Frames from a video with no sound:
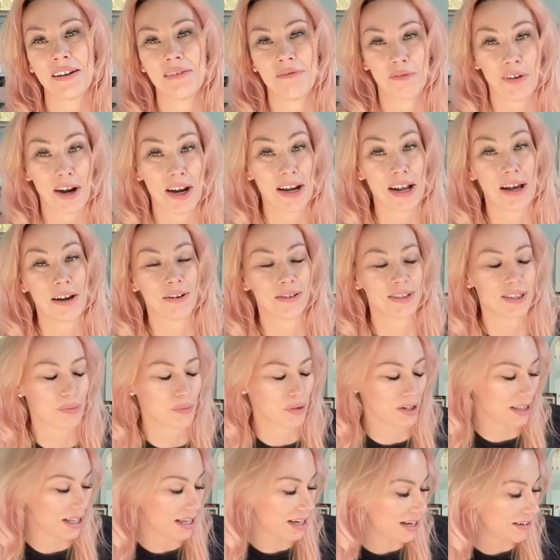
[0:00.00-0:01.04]
right now is one
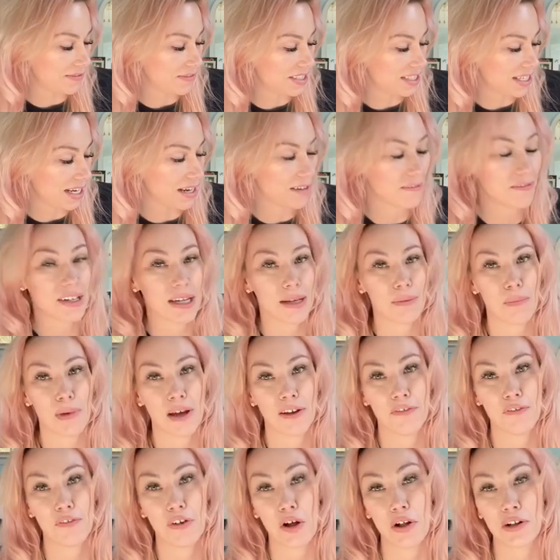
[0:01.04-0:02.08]
that I've saved in my
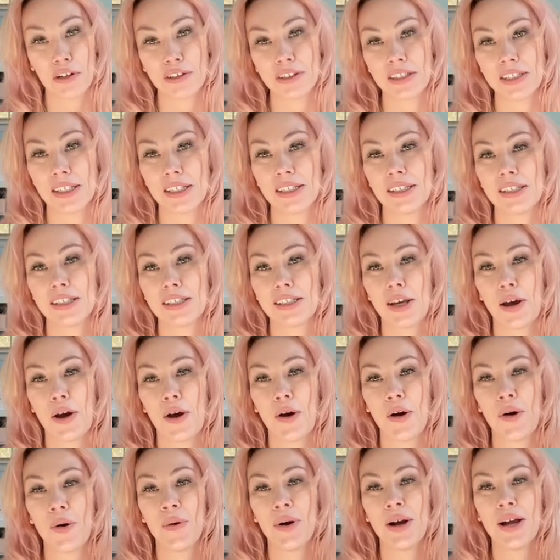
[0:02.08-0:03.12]
vault.
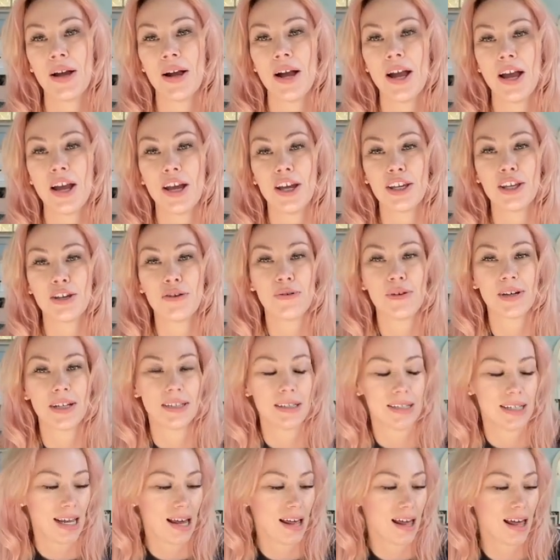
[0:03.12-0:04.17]
So you can
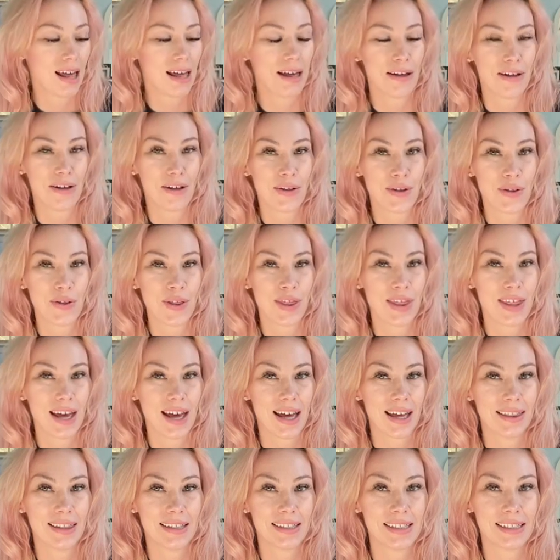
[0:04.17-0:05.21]
tell
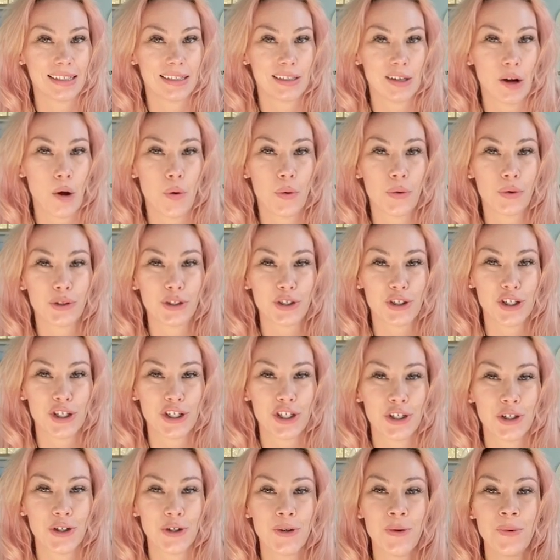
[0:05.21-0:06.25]
that this is an older
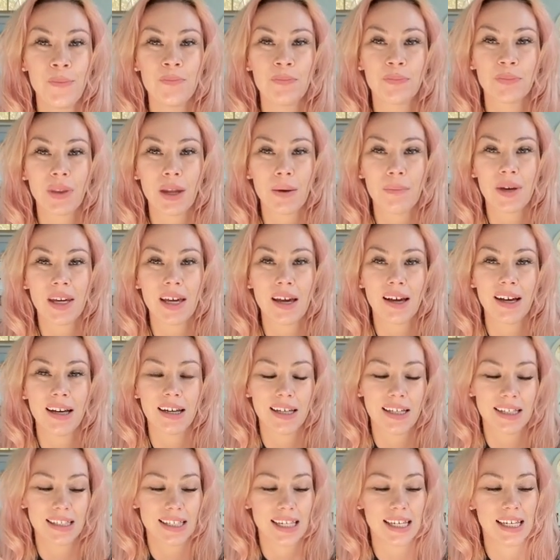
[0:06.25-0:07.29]
shoe
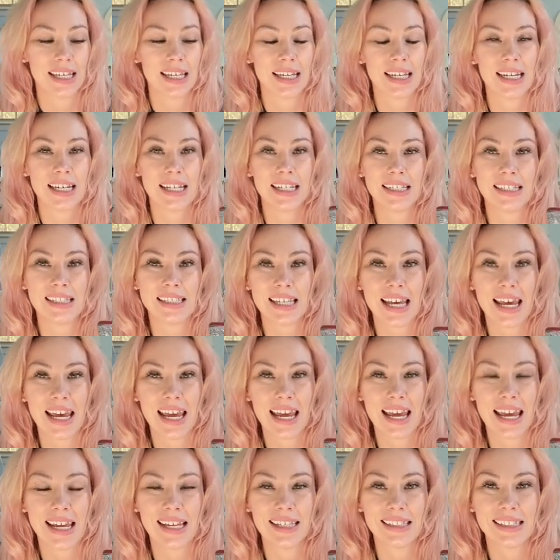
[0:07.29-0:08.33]
because it is
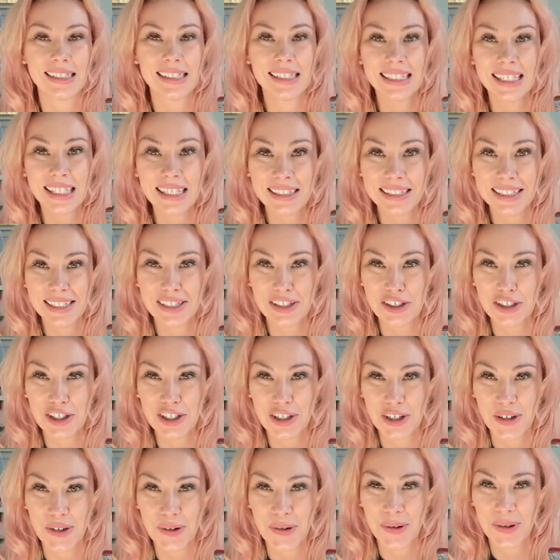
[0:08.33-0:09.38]
a 6-inch
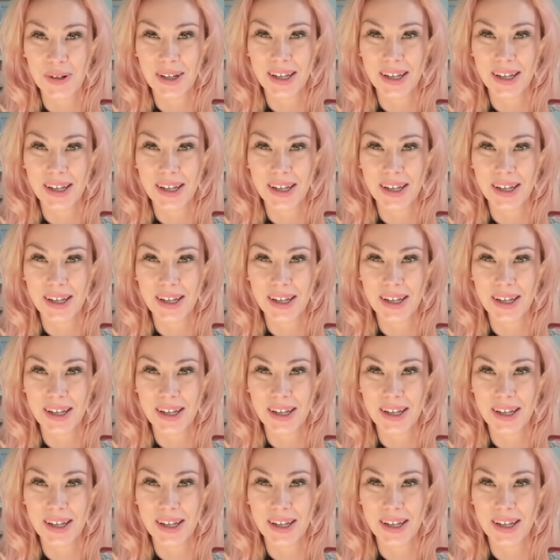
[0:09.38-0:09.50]
shoe.